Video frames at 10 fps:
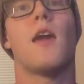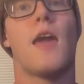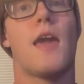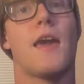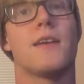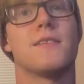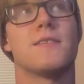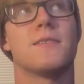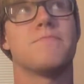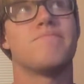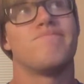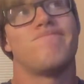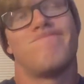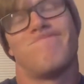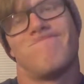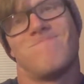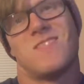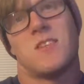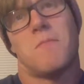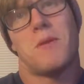And
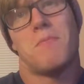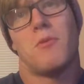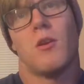some people